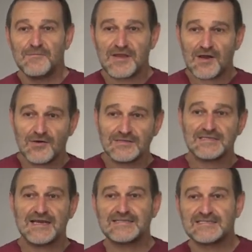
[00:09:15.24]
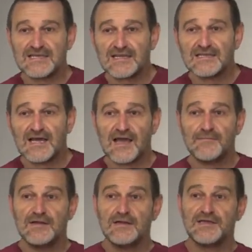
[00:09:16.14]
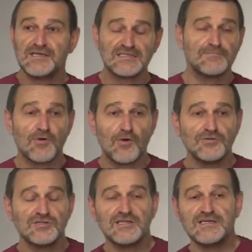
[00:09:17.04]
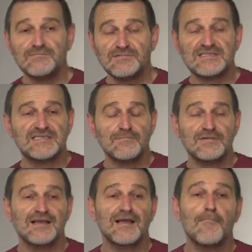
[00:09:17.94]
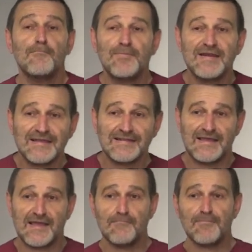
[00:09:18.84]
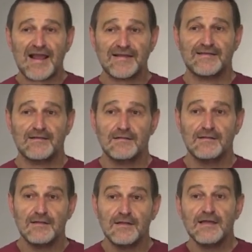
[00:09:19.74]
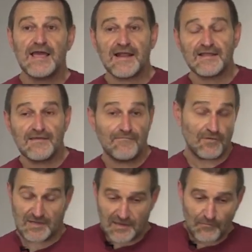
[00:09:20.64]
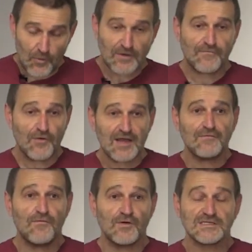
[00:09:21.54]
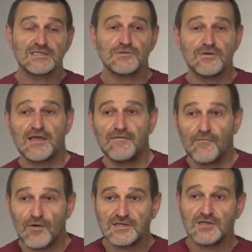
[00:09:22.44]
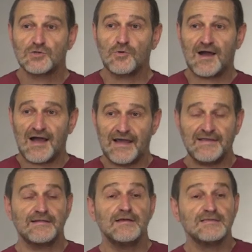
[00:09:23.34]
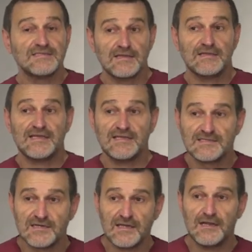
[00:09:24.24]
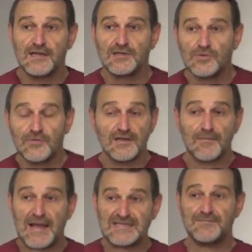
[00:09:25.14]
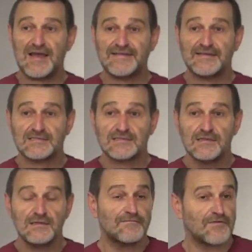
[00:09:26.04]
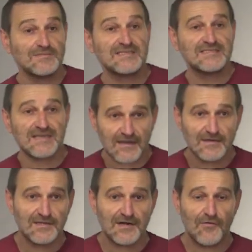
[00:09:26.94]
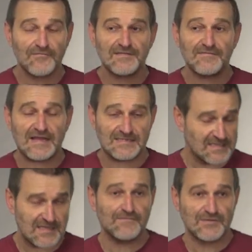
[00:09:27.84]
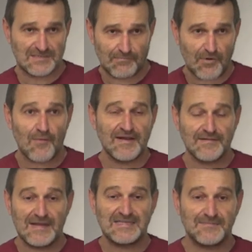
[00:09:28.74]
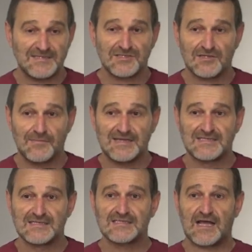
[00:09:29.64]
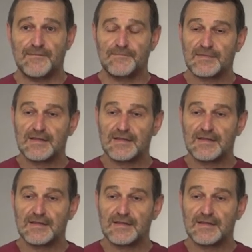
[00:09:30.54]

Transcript: Because at that time, his approach he seemed completely impractical. And he, he worked for Air Force, so he wanted to hide that he is really doing mathematics from the Secretary of Defense. He was a prominent mathematician by this time.